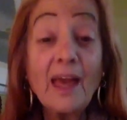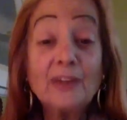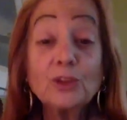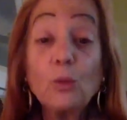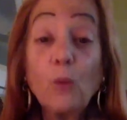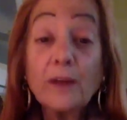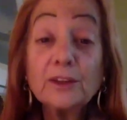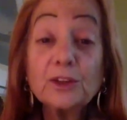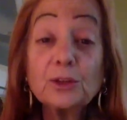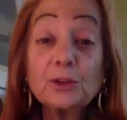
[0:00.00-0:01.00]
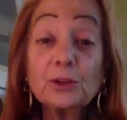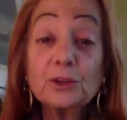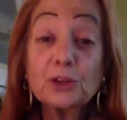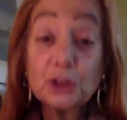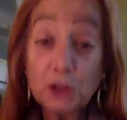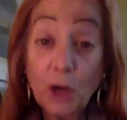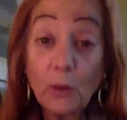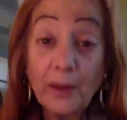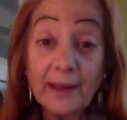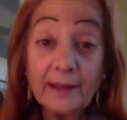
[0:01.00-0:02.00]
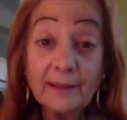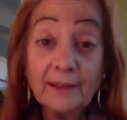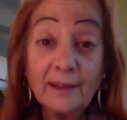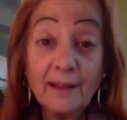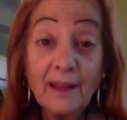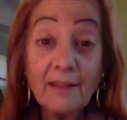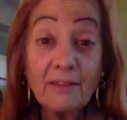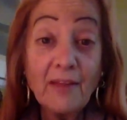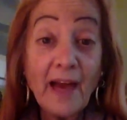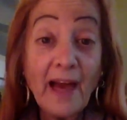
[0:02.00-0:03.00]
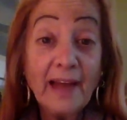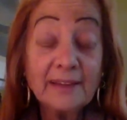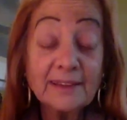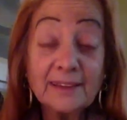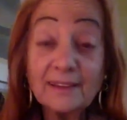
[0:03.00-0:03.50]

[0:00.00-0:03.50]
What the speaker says: So once you're showing that